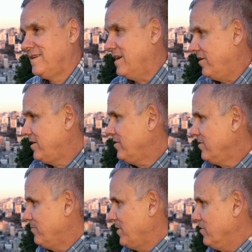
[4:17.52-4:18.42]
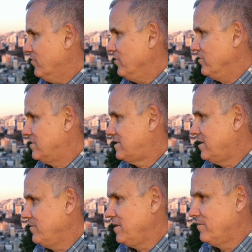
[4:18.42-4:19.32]
Now, here in Beirut,
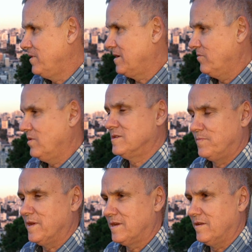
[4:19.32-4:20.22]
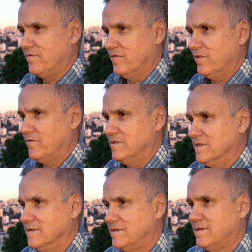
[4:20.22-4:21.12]
tell me about what is being done for
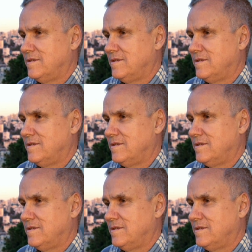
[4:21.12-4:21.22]
refugees.